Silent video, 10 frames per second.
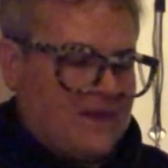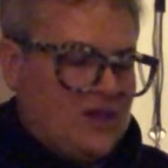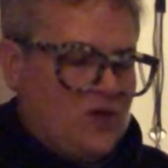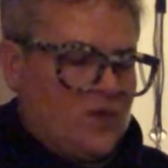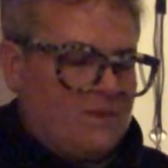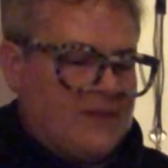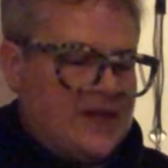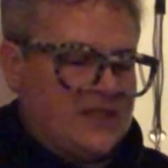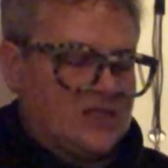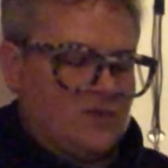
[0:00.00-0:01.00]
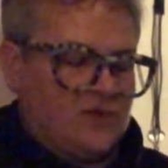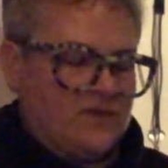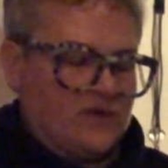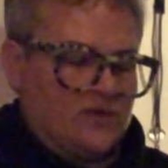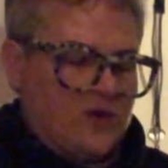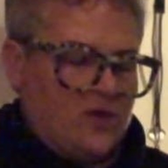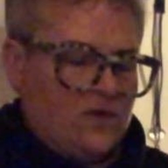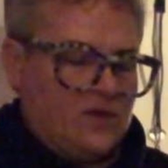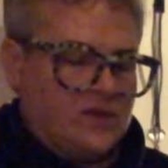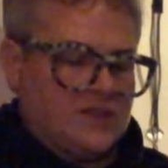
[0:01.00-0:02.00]
You were made to move and grow,
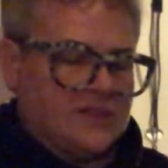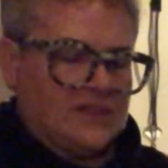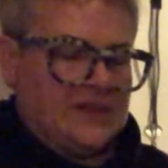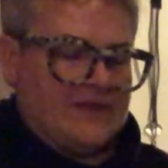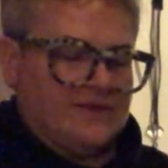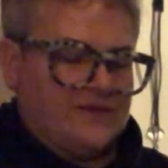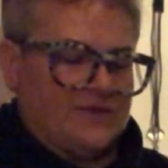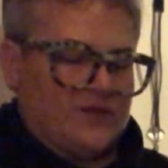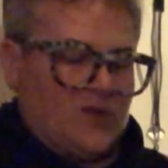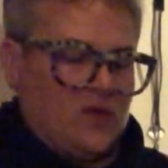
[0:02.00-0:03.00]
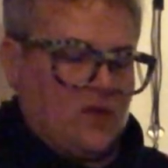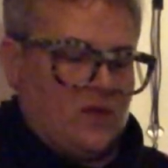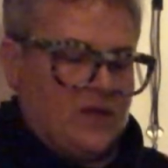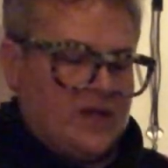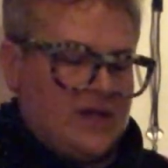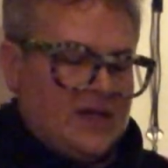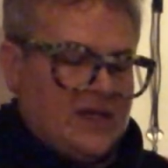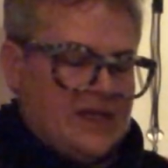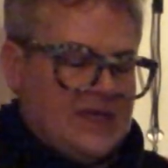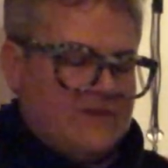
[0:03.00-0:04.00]
to love and flow.
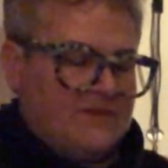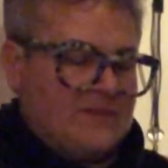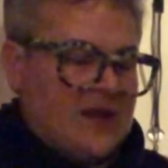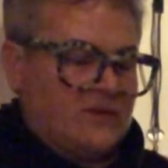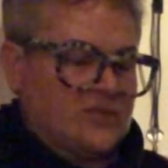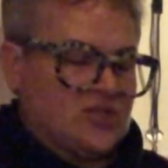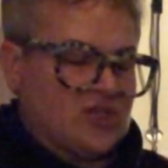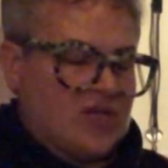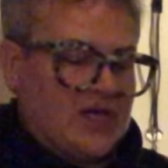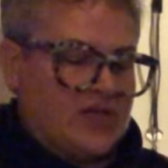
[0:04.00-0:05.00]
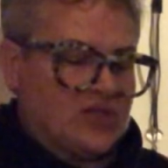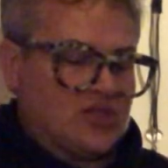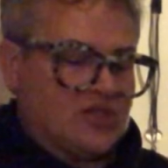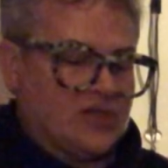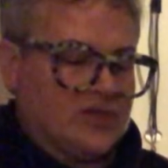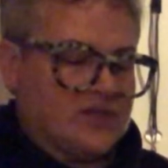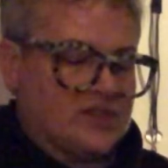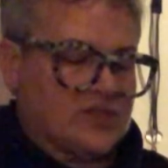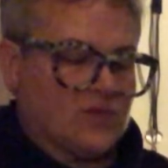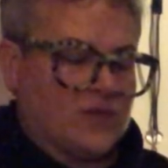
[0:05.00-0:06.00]
Even mountains change.
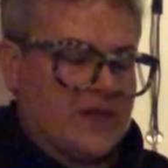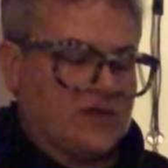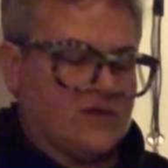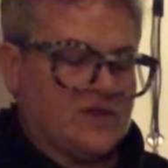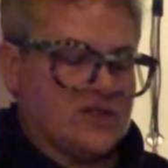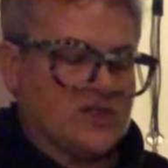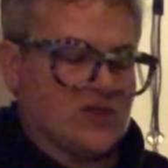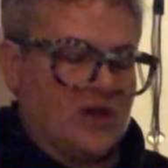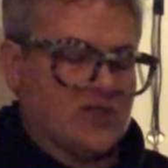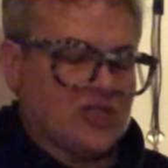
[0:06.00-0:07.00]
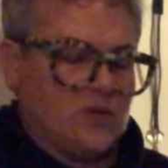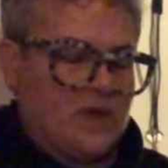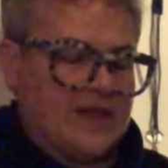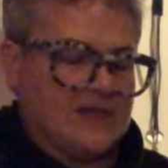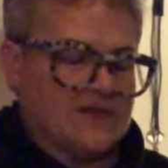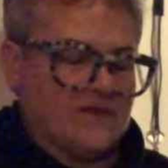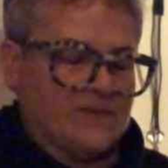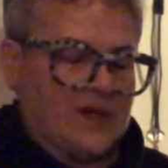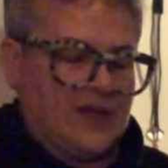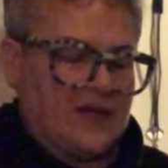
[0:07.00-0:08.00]
Surrender the stodgy ways of the
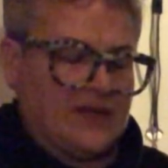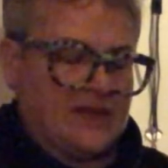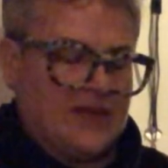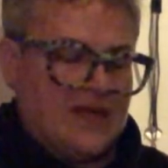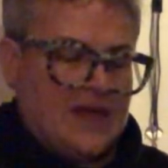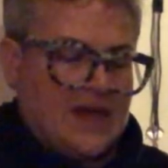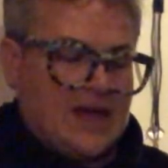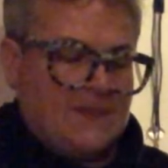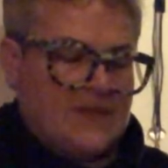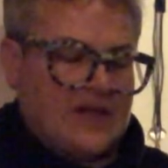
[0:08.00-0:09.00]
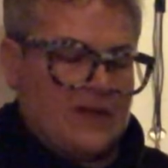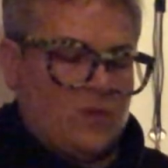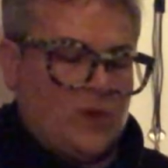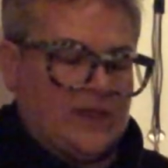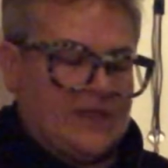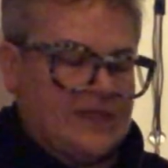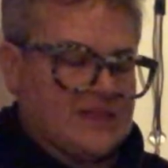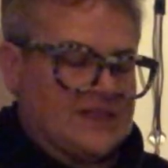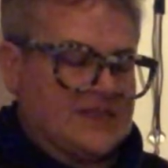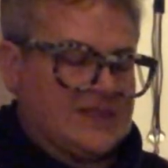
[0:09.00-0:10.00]
mind and become willing
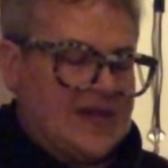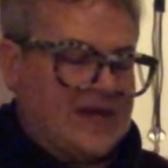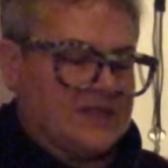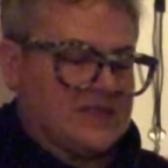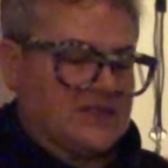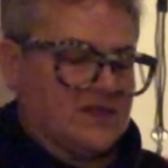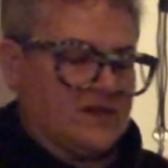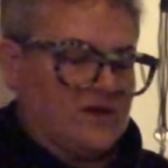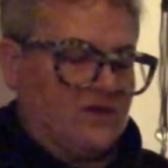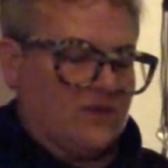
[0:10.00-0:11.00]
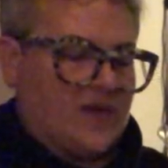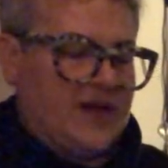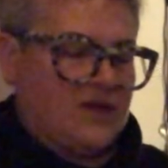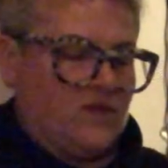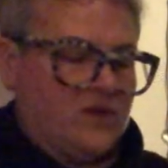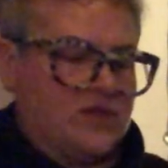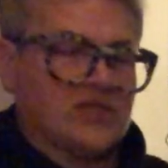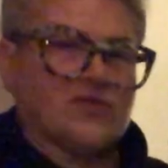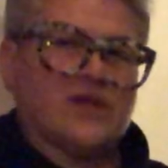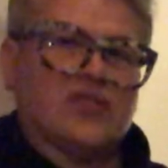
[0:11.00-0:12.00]
to dance to the great
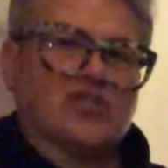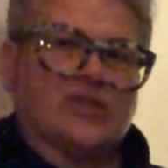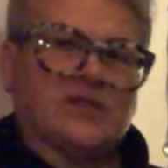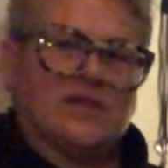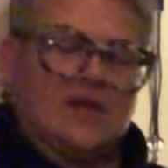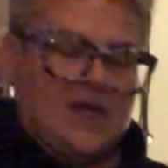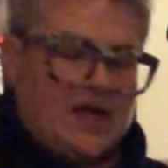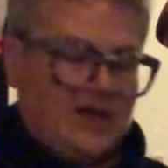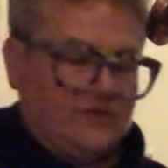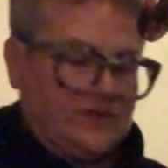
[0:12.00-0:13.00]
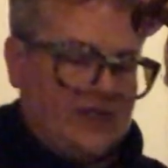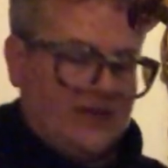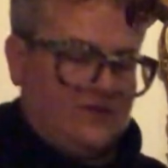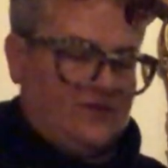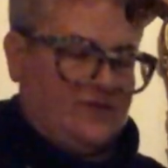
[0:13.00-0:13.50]
orchestration of love.